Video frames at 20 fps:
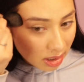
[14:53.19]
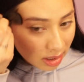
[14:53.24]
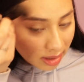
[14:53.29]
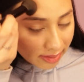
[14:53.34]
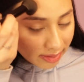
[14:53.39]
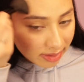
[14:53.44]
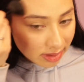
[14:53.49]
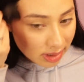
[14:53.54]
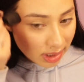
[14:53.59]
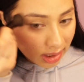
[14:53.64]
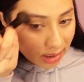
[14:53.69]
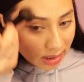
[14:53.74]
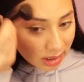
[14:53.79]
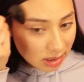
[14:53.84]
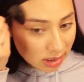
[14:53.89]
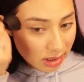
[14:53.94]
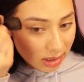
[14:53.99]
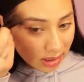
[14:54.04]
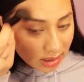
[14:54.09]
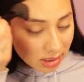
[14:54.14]
I feel like
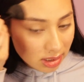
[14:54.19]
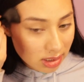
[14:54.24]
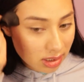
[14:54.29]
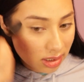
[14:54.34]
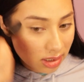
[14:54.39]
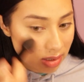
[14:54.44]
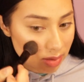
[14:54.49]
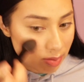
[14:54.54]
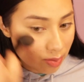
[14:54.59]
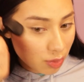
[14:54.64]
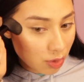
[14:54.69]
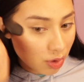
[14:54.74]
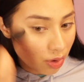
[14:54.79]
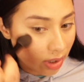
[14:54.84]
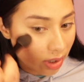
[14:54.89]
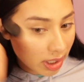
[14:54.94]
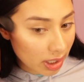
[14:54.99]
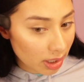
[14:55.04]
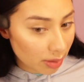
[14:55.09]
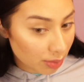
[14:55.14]
this looks
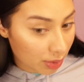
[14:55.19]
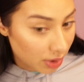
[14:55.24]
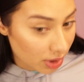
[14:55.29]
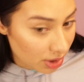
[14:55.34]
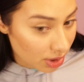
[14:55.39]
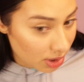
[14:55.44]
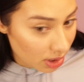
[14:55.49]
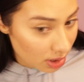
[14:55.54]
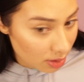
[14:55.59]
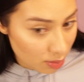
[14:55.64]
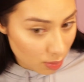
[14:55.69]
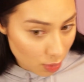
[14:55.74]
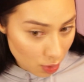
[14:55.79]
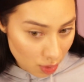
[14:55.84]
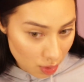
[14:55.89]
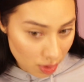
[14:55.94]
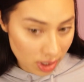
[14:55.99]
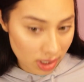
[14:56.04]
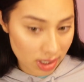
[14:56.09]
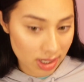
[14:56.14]
more airbrushed and
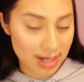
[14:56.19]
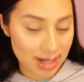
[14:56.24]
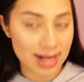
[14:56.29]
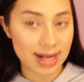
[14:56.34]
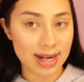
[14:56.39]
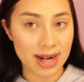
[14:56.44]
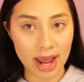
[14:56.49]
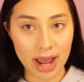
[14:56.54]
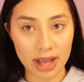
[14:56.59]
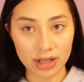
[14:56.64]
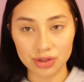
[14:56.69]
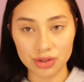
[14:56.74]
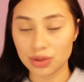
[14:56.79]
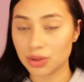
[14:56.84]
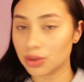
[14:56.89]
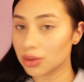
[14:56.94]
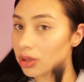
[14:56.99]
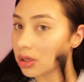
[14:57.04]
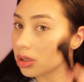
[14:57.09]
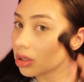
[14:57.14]
more
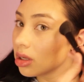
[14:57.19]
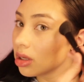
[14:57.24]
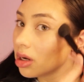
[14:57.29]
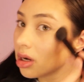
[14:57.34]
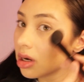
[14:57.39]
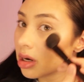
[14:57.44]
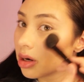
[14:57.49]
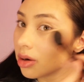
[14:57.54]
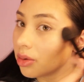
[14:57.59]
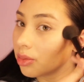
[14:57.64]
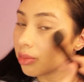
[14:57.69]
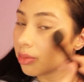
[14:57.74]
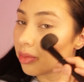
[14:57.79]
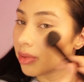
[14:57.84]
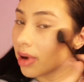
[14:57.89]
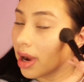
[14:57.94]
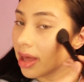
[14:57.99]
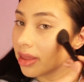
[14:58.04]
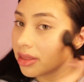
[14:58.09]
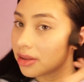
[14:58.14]
natural
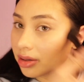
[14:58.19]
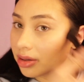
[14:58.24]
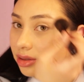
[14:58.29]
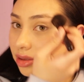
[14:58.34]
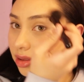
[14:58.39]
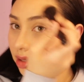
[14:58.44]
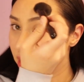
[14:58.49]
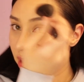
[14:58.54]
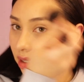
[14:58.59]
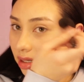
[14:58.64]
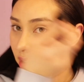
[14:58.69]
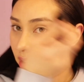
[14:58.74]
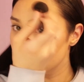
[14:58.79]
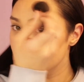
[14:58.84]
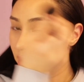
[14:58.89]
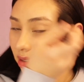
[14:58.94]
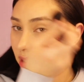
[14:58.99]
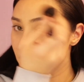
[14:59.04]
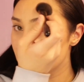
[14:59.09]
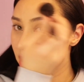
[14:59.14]
rather
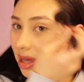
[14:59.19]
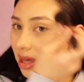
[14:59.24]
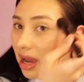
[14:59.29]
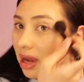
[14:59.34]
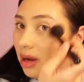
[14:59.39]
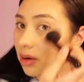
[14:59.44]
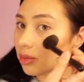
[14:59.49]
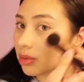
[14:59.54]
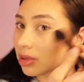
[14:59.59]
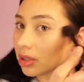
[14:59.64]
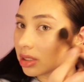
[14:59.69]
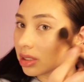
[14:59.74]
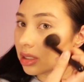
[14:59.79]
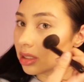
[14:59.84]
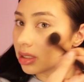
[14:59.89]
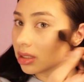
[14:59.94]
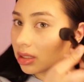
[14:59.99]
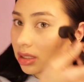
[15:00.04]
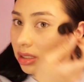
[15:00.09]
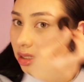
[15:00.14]
than that
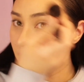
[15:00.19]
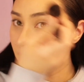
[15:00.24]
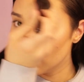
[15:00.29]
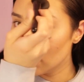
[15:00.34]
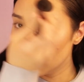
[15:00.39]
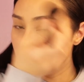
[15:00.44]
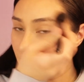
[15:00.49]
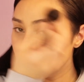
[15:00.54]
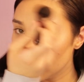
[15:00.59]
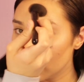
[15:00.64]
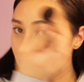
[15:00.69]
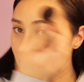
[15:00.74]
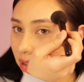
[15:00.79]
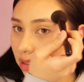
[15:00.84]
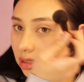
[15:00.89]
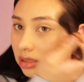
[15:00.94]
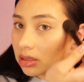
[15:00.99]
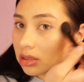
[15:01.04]
one. it like